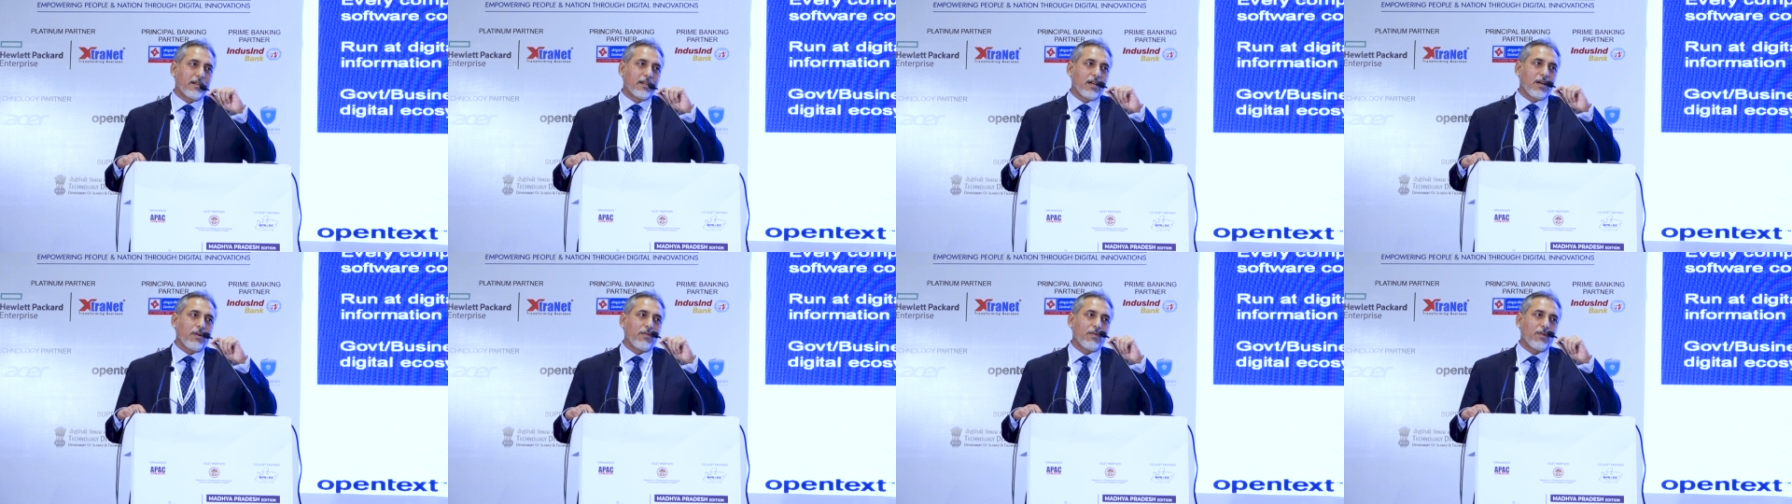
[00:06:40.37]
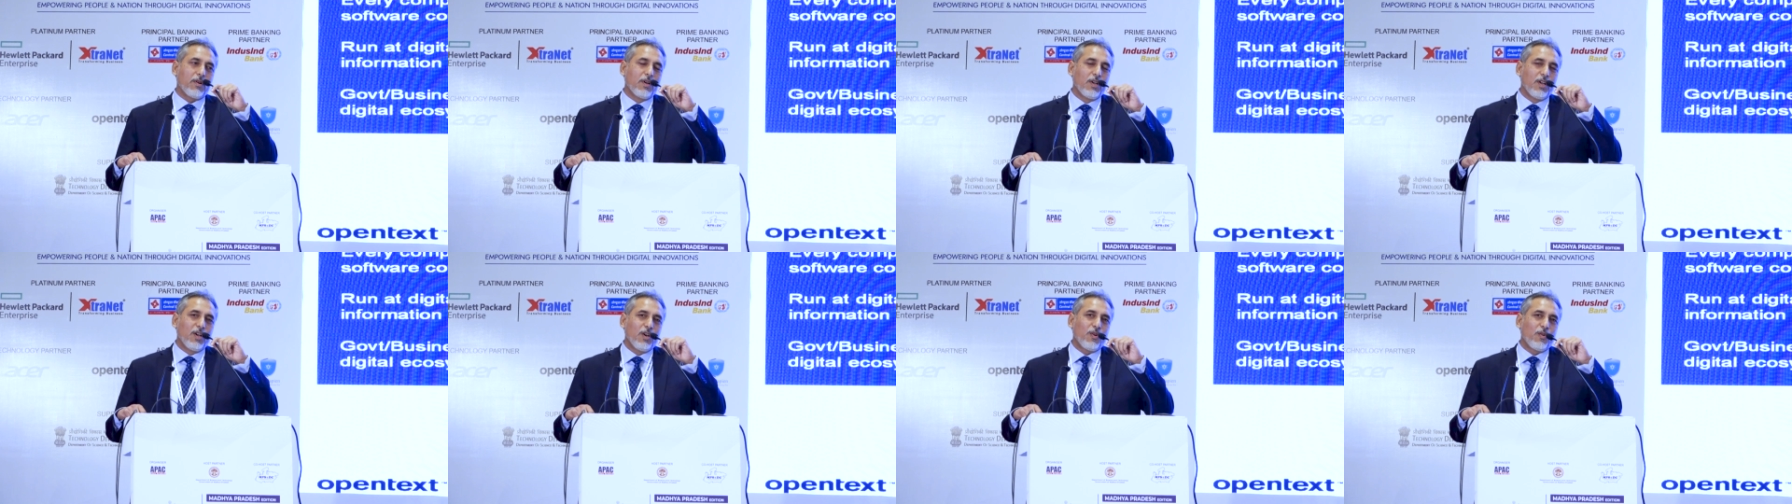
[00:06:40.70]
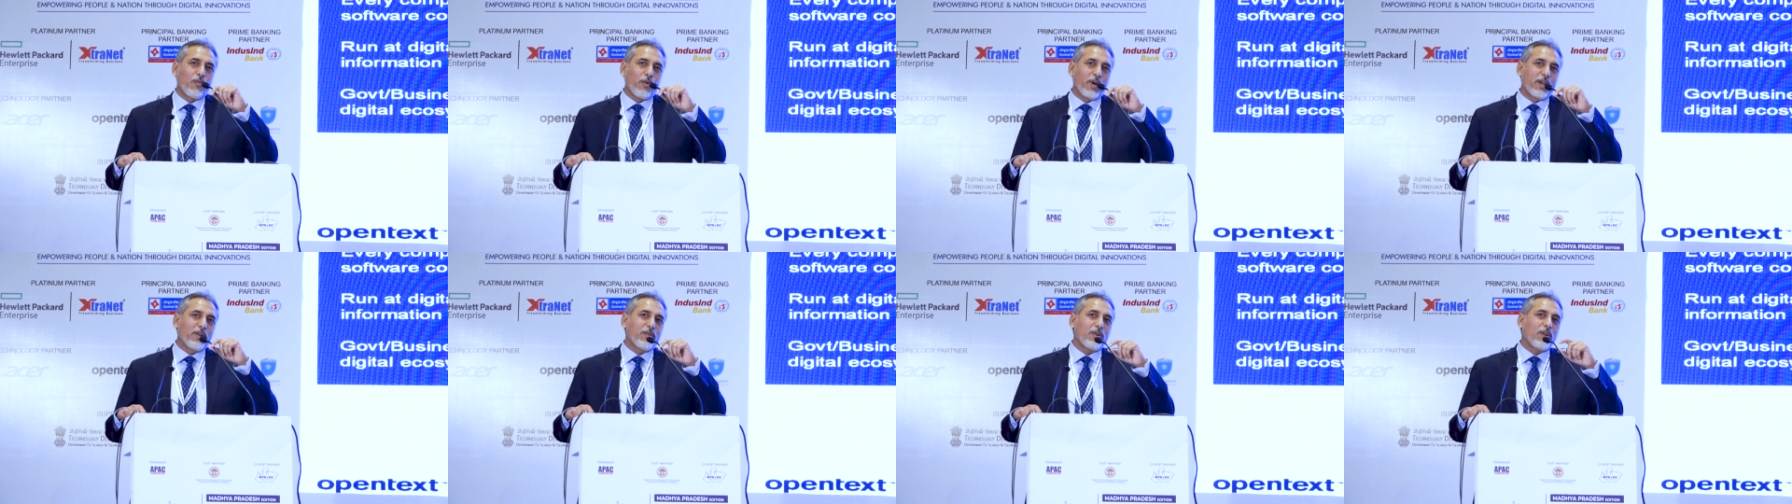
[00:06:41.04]
Now,
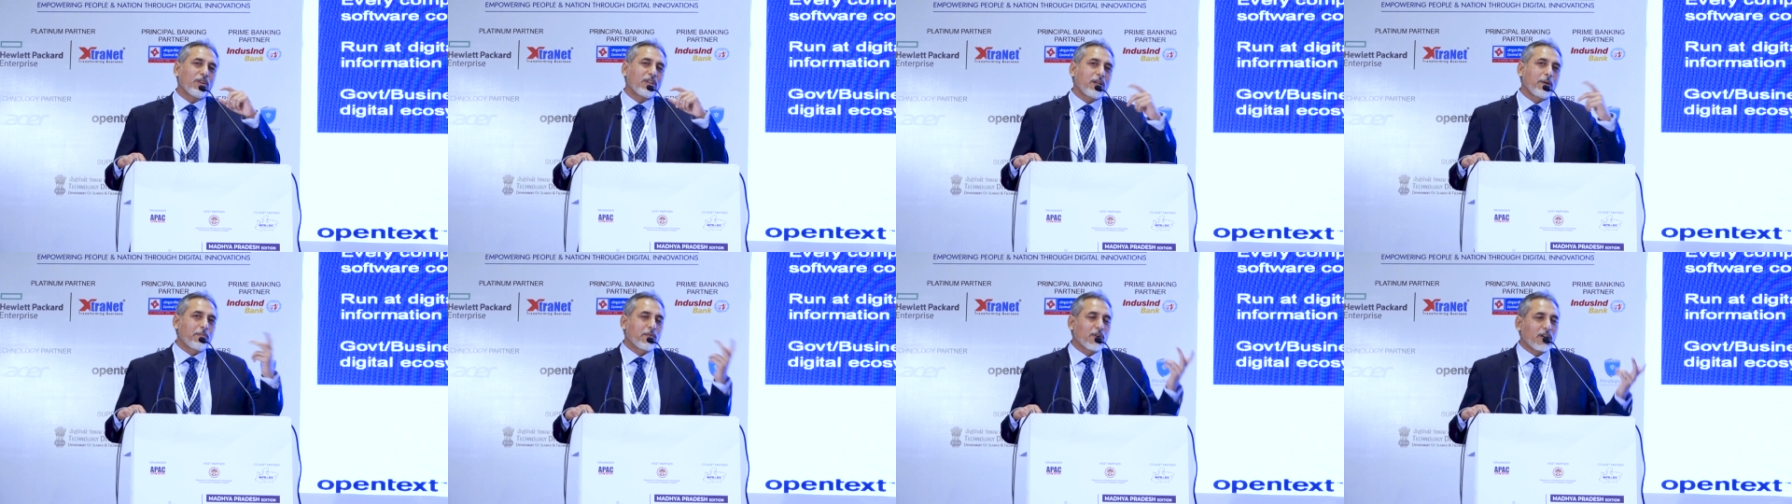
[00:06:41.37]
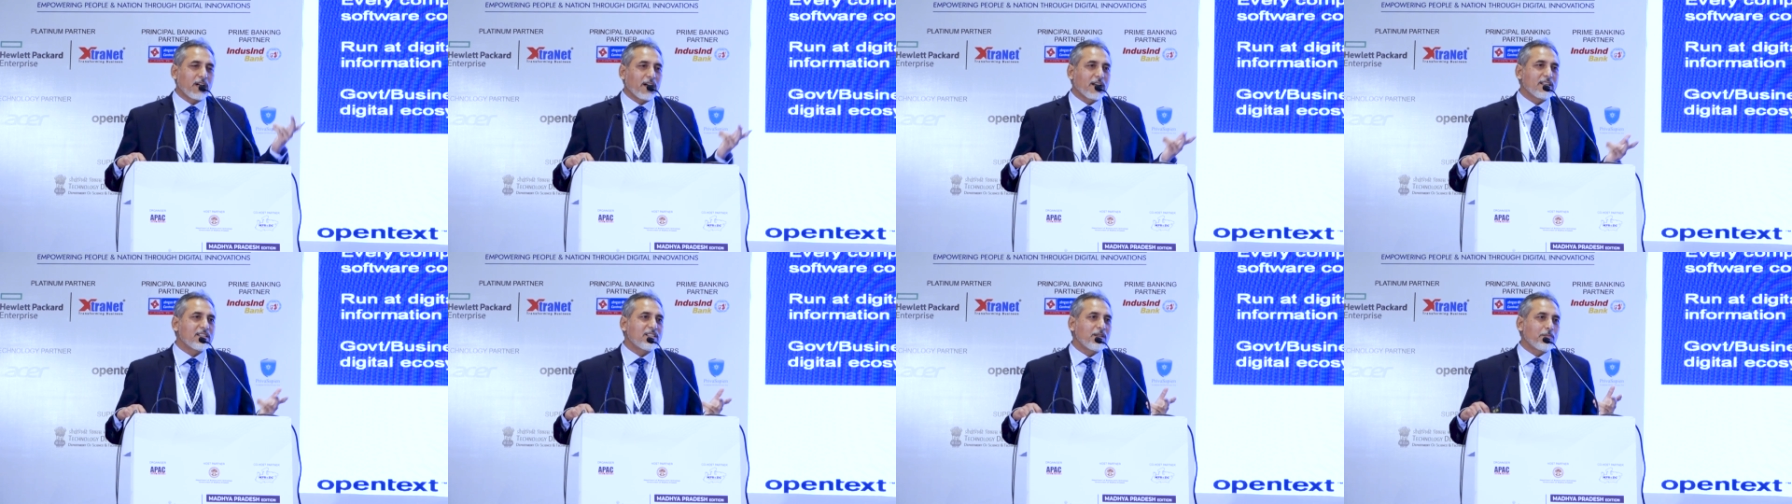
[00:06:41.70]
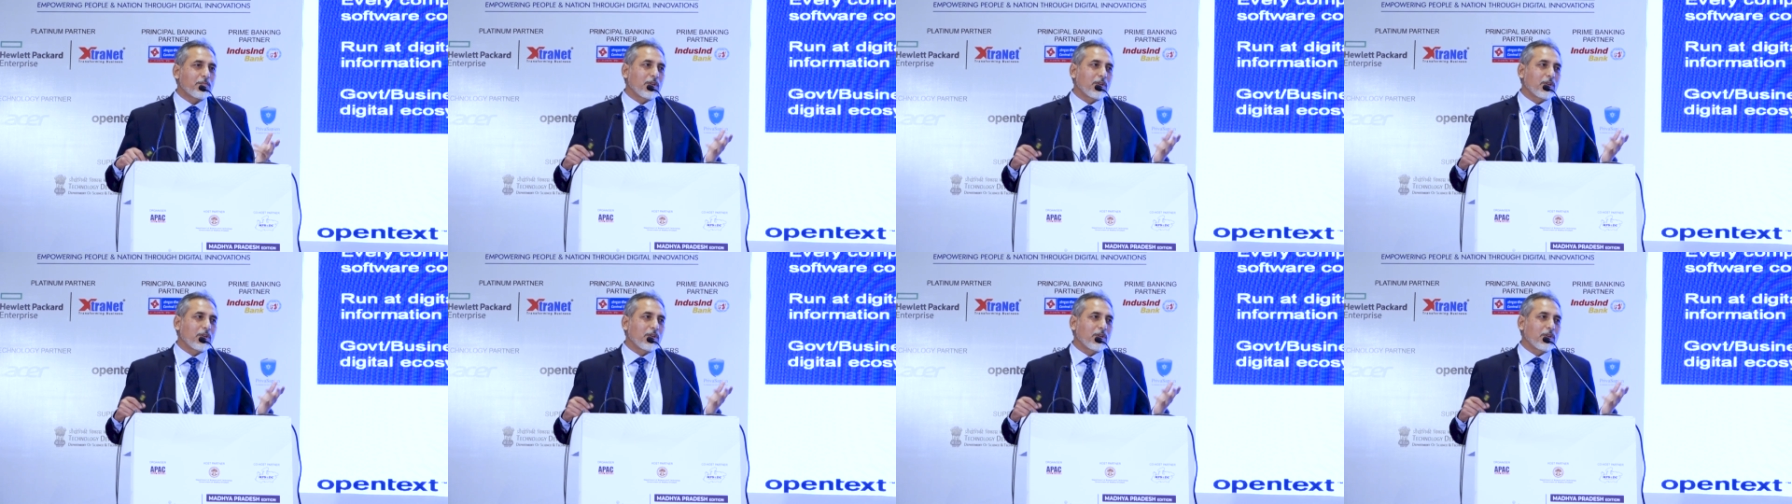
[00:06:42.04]
when you talk cryptocurrency,